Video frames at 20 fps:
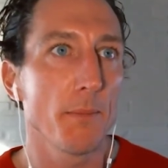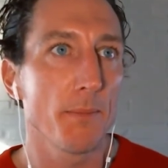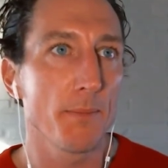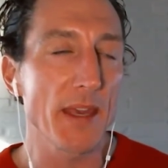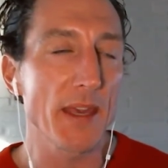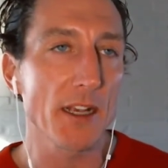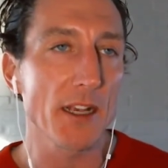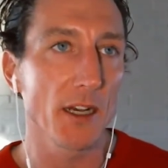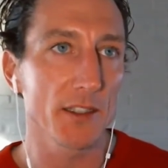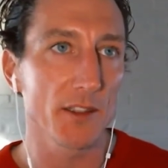
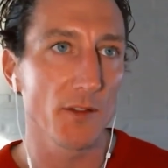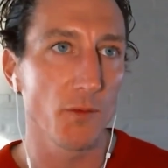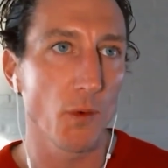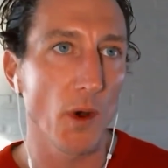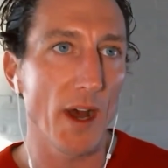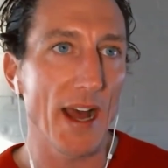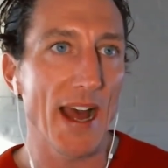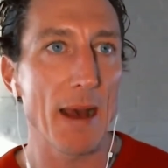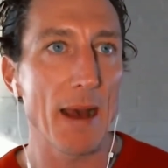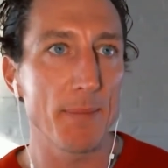because of
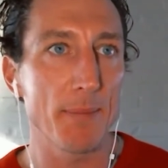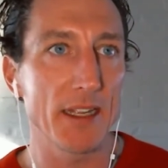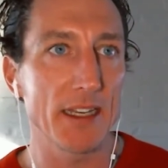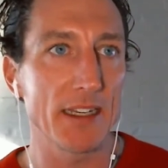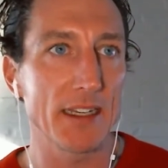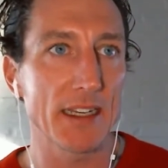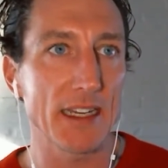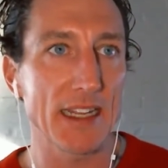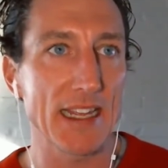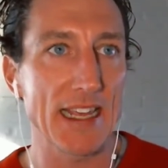what
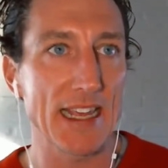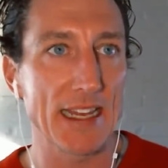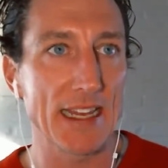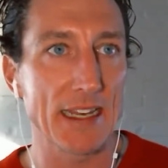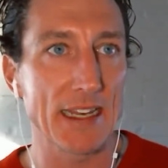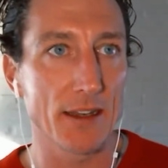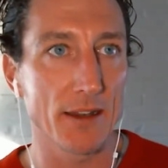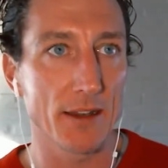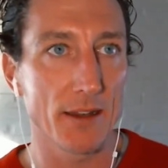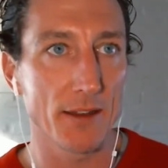happened
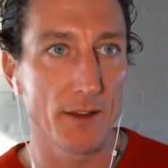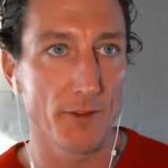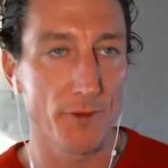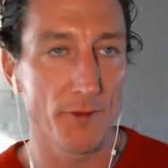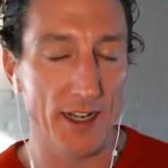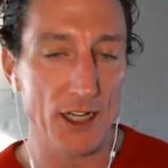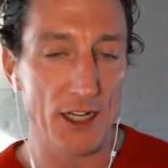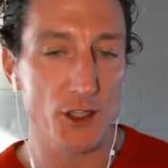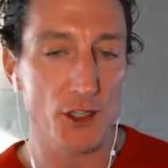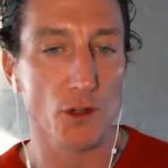in the
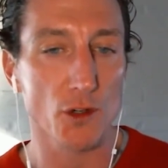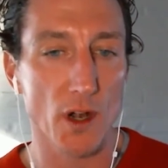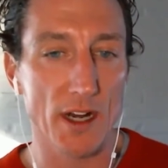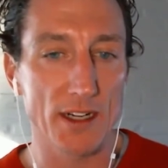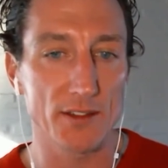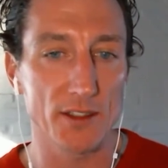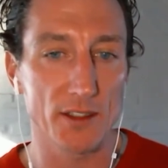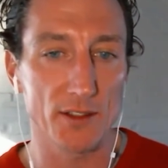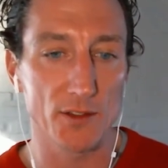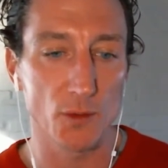financial
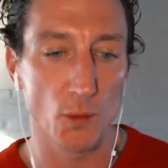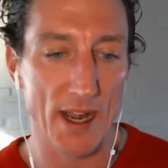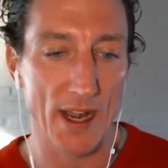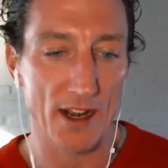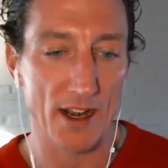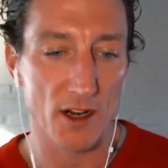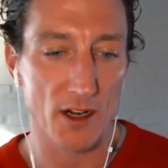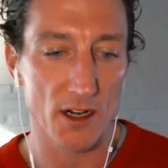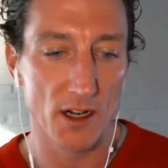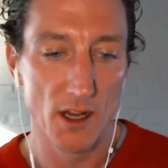crisis,
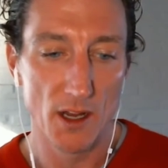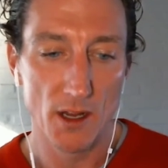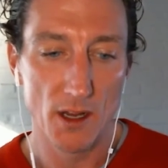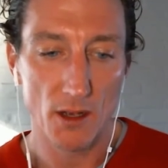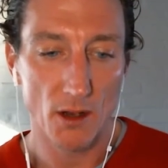where